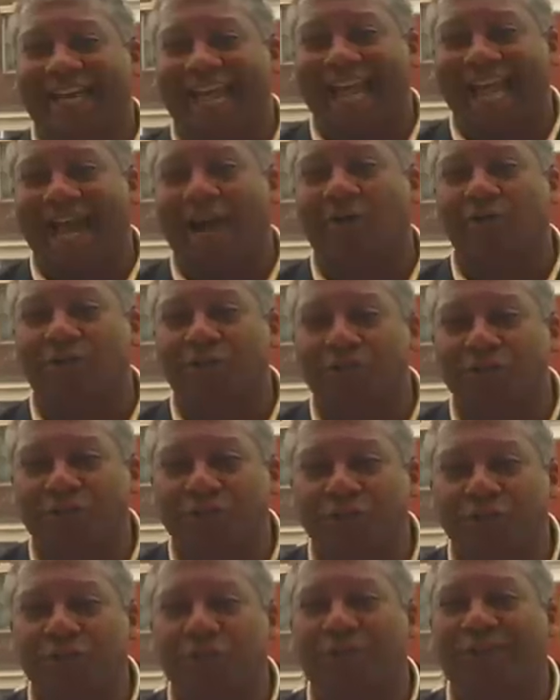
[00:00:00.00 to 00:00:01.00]
how to
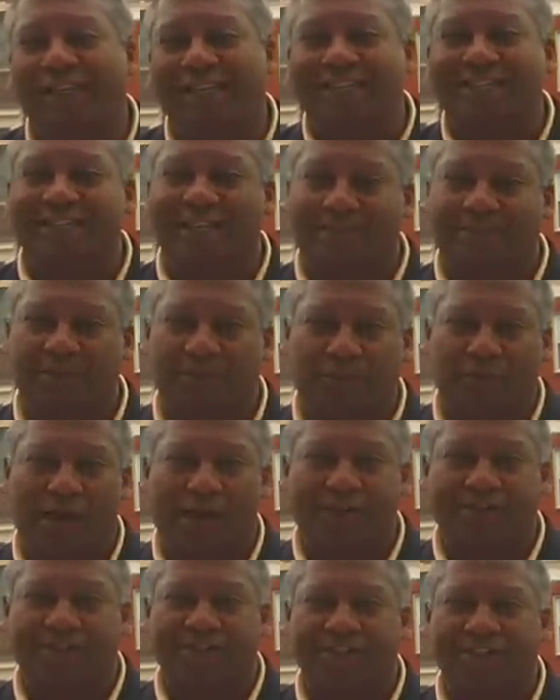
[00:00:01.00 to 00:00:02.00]
do these types of
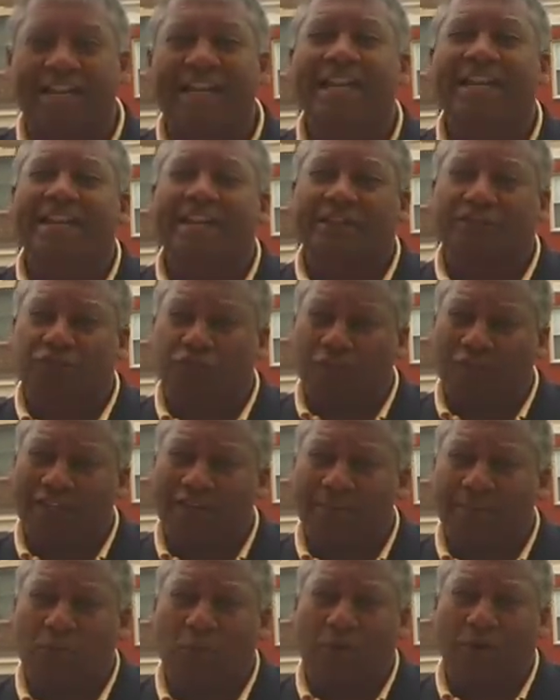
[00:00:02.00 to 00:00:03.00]
projects is
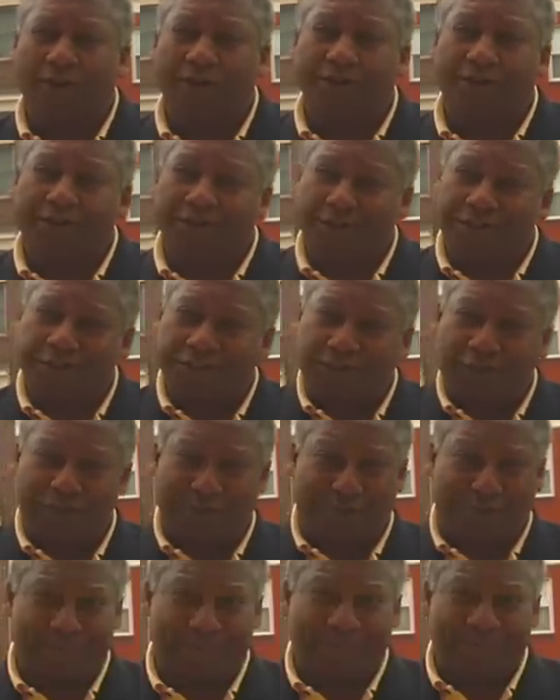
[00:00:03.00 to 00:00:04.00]
really important to
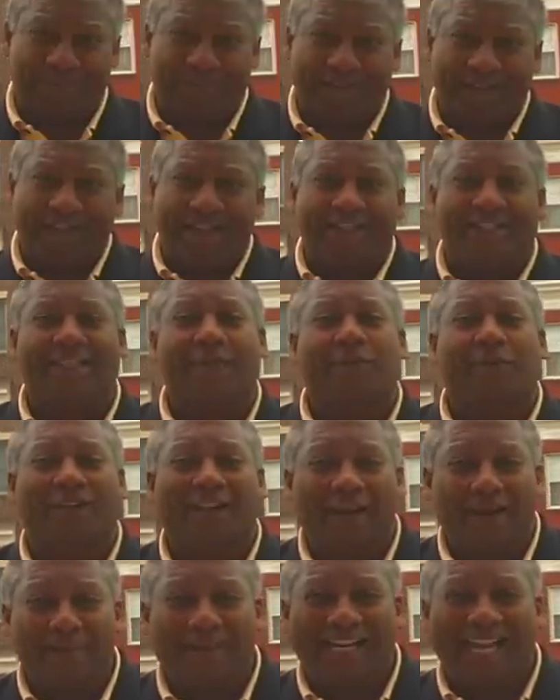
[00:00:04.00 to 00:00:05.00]
you. See, we're
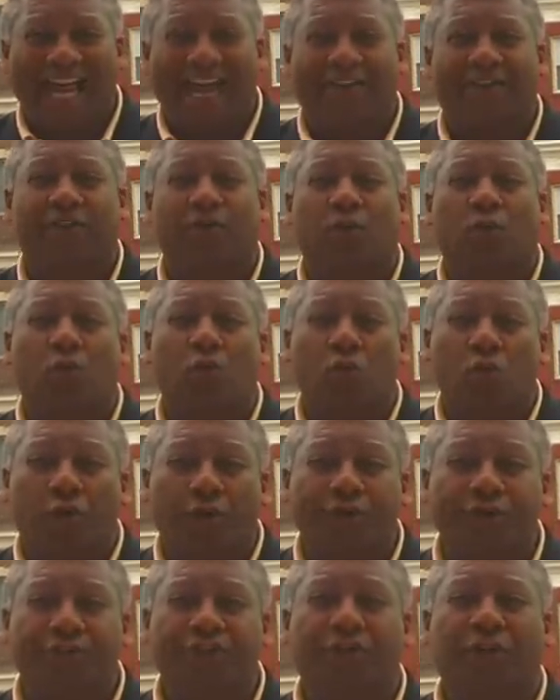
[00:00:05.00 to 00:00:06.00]
coming out of the
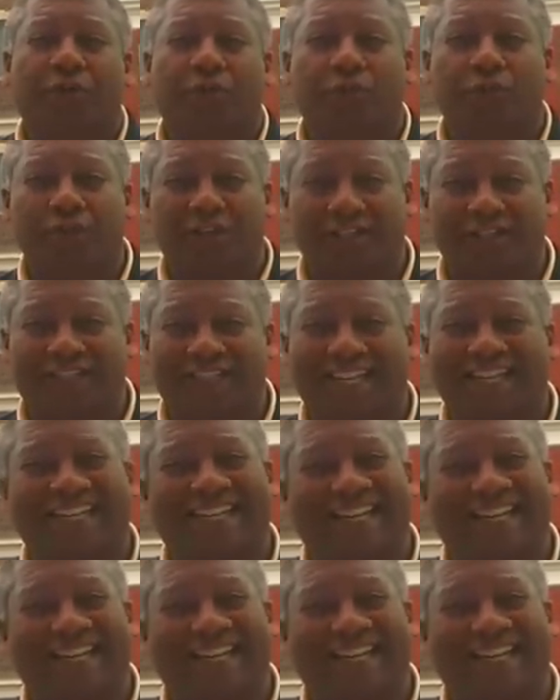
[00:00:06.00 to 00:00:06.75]
worst real estate